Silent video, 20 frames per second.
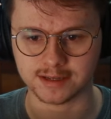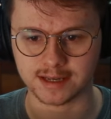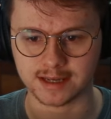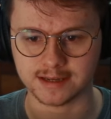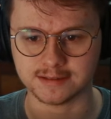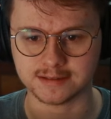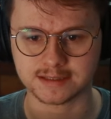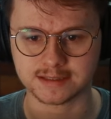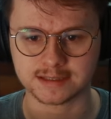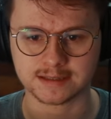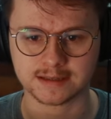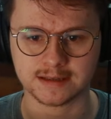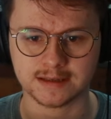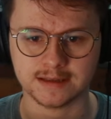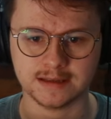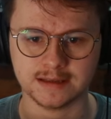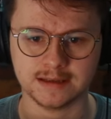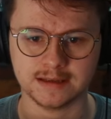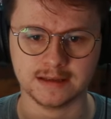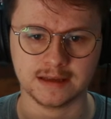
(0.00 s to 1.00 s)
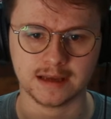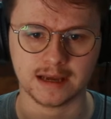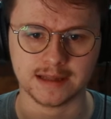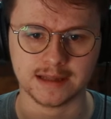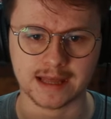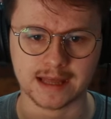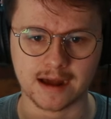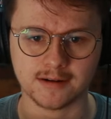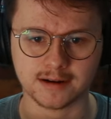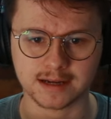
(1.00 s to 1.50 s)
notes.
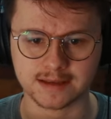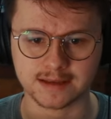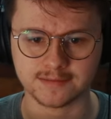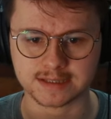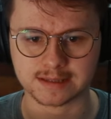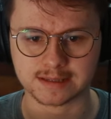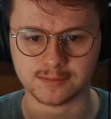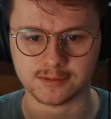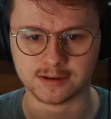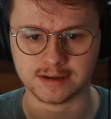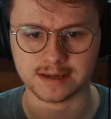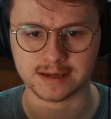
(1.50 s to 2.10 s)
And that'll give some more